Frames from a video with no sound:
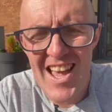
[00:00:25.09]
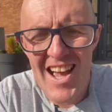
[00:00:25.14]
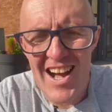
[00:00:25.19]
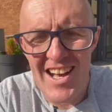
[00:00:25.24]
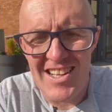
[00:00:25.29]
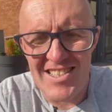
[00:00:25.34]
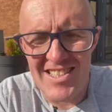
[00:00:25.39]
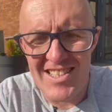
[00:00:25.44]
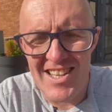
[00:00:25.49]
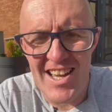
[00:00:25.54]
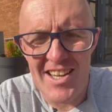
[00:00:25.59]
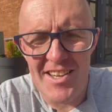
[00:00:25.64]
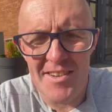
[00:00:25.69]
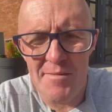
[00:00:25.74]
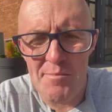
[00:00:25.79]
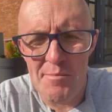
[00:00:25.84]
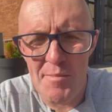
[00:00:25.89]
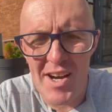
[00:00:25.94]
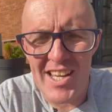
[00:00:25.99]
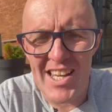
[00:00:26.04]
And today
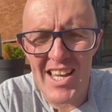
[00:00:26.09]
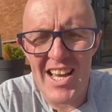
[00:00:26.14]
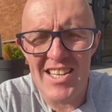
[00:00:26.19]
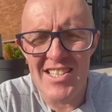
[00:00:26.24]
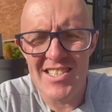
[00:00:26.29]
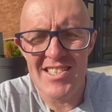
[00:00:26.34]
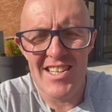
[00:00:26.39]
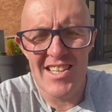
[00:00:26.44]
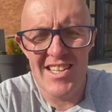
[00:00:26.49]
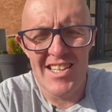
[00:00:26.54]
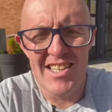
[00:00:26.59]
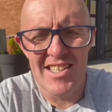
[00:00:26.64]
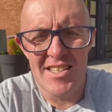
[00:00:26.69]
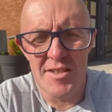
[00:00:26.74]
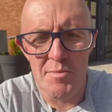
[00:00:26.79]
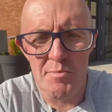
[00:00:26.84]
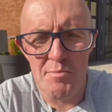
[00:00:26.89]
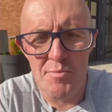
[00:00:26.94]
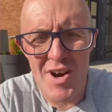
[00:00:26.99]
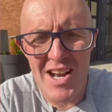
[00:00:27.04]
my guest is
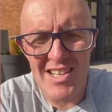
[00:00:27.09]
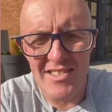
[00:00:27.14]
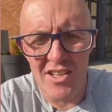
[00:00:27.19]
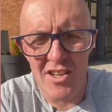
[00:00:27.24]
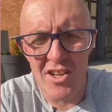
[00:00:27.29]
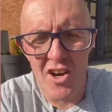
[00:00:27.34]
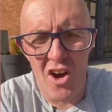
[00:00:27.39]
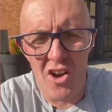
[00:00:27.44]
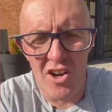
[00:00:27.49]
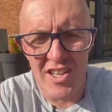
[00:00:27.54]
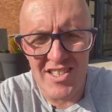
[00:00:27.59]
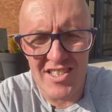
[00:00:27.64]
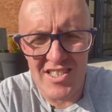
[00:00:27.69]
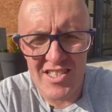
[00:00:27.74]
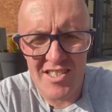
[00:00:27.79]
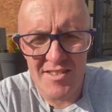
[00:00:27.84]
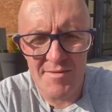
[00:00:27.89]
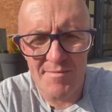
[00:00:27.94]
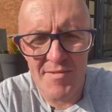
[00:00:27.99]
Brendan Collins.